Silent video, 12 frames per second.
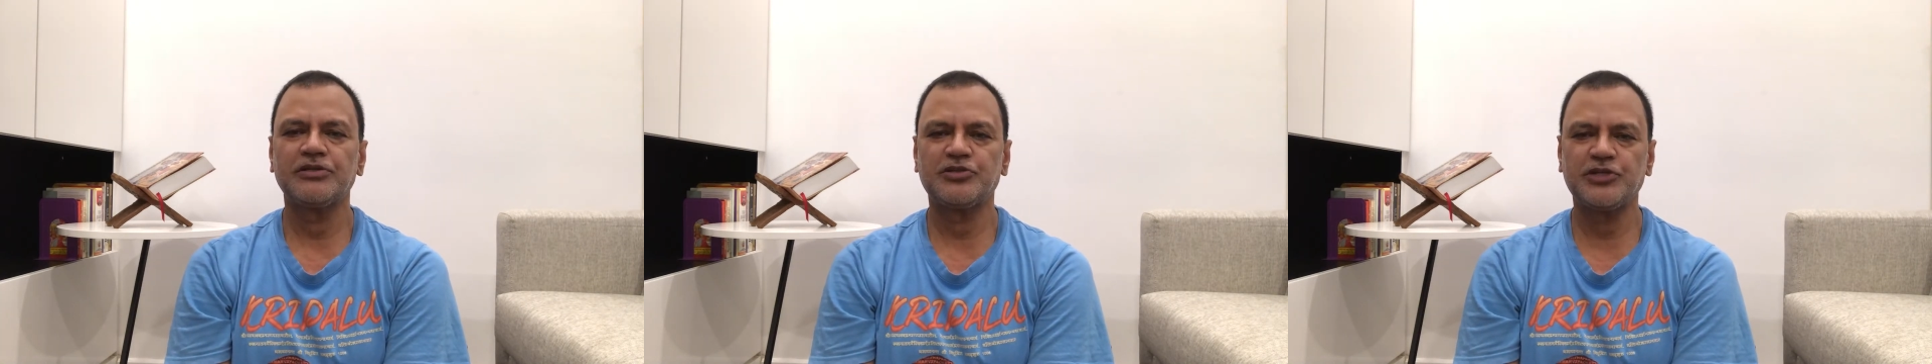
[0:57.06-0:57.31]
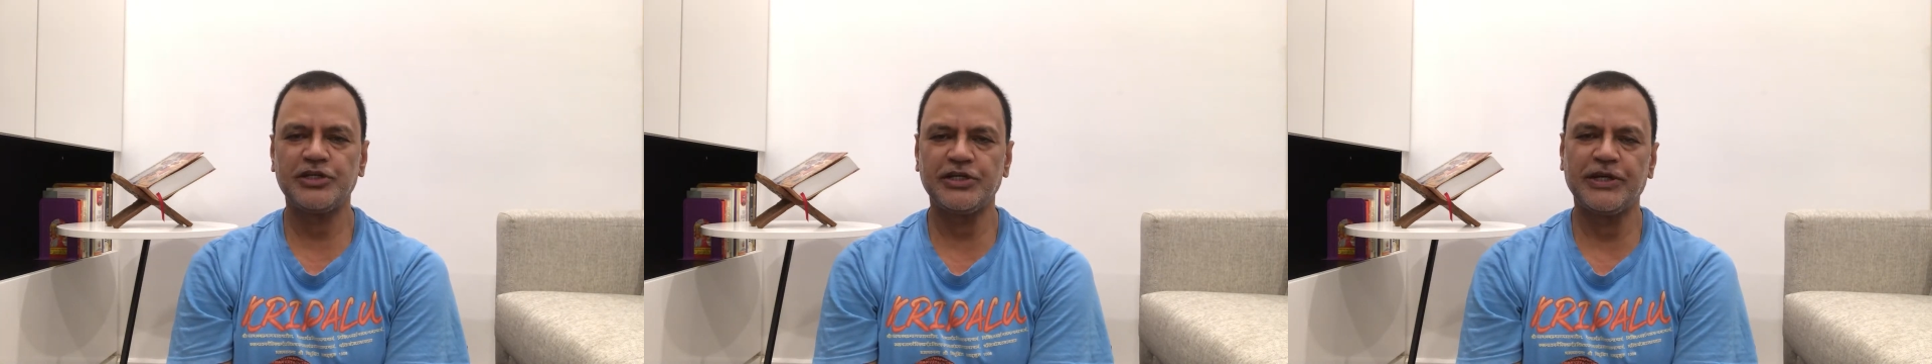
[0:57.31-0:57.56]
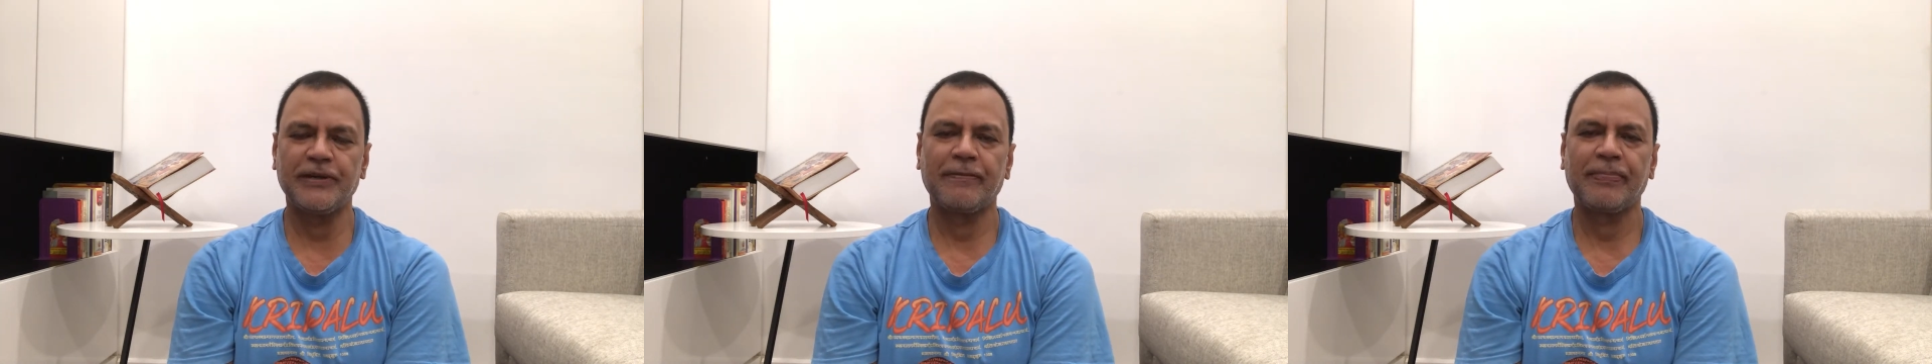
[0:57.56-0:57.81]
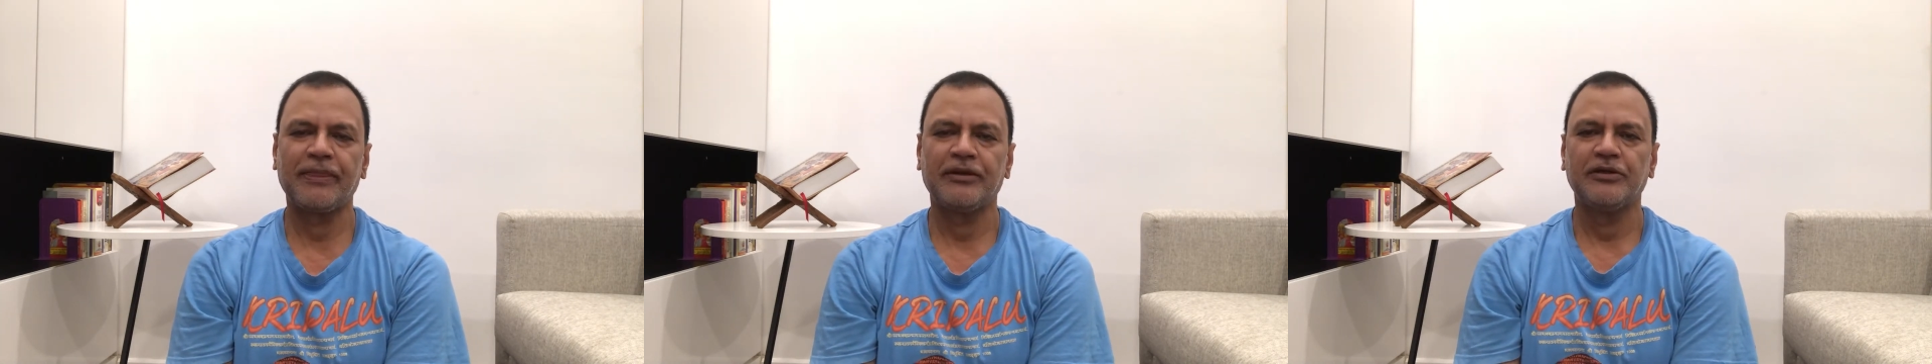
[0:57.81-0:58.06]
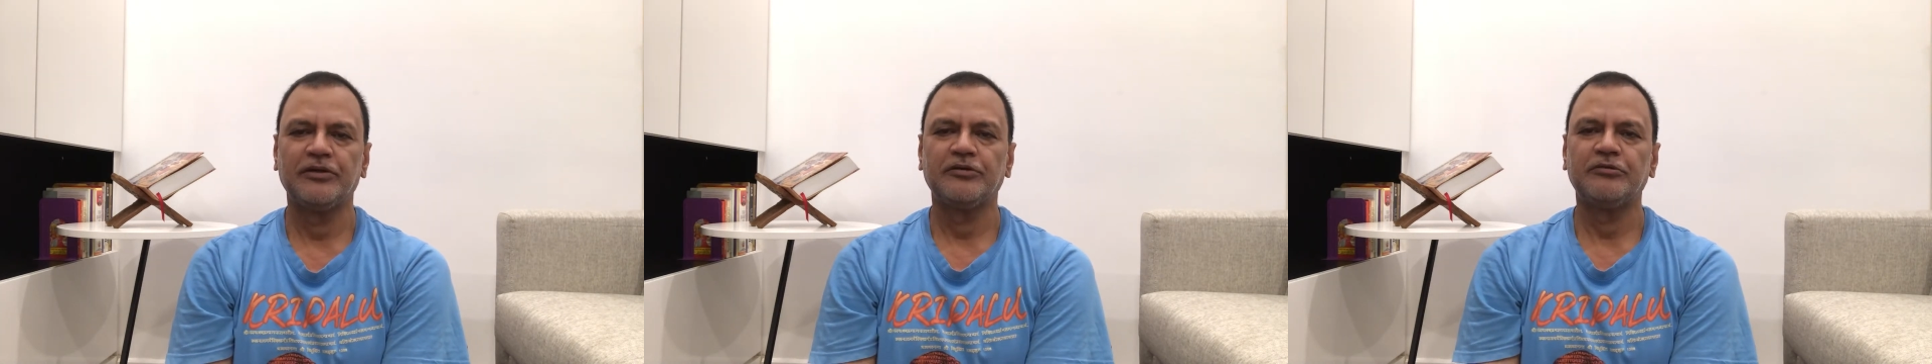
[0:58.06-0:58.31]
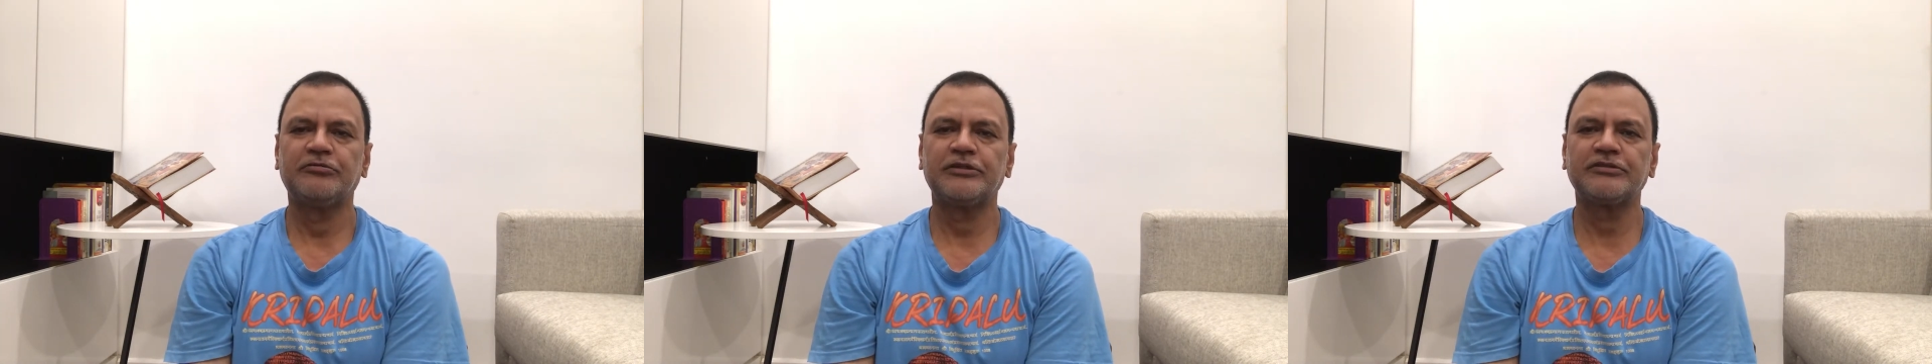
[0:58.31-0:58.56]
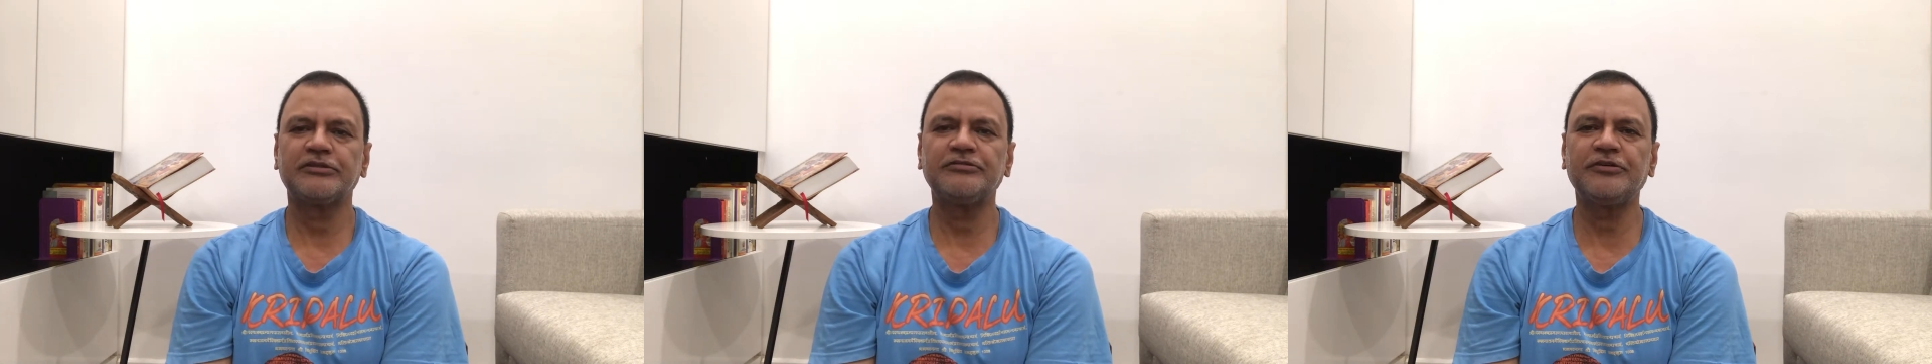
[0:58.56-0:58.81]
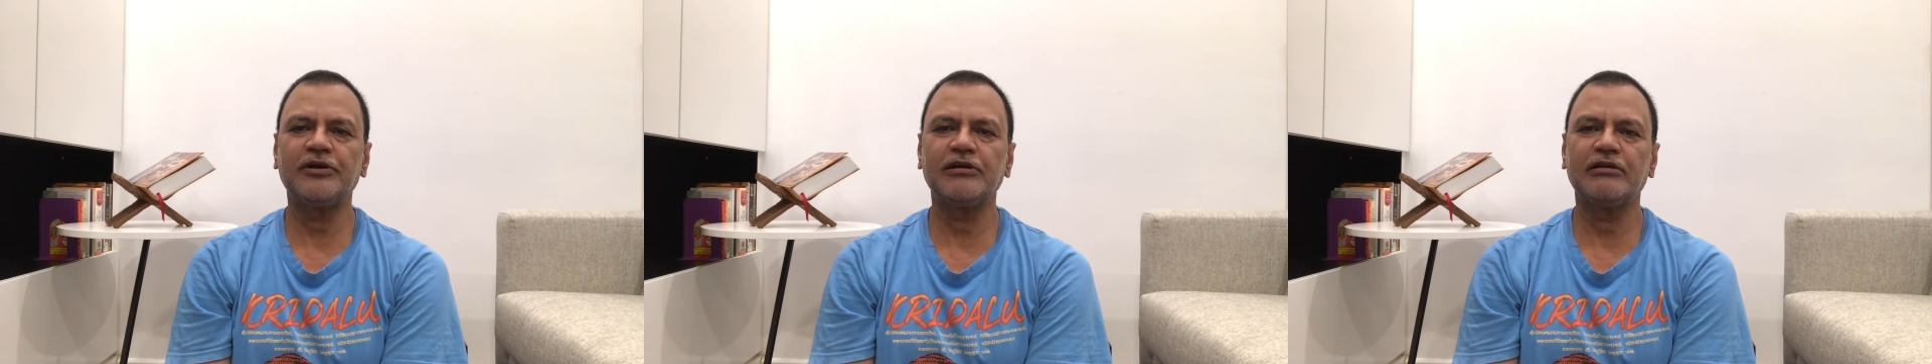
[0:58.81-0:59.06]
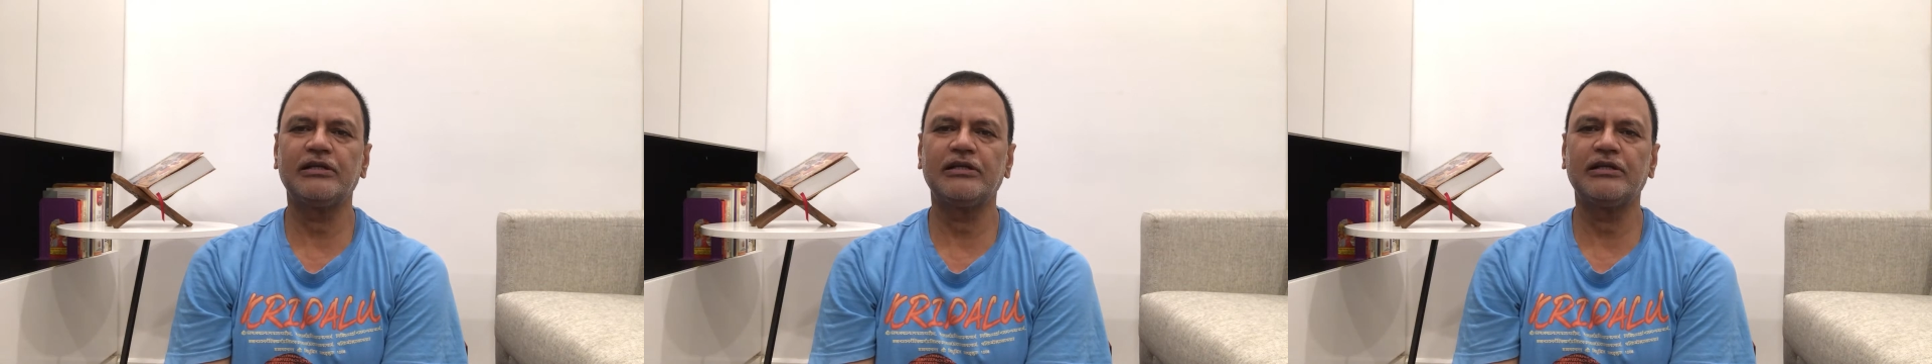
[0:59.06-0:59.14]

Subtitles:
chi. First of all,